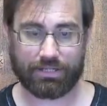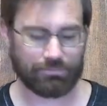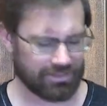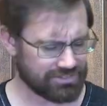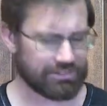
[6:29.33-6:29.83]

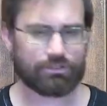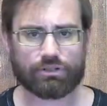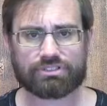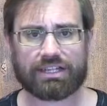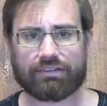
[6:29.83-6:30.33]
Because they would
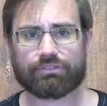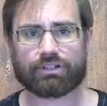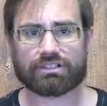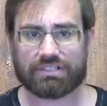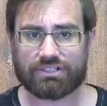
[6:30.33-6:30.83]
always have
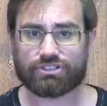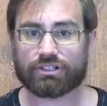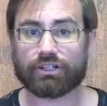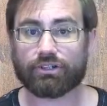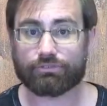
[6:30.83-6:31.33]
their
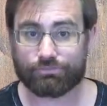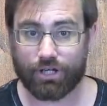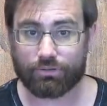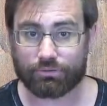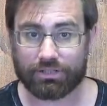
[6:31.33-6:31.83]
attention on their
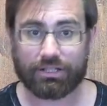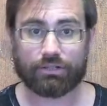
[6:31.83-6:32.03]
phone,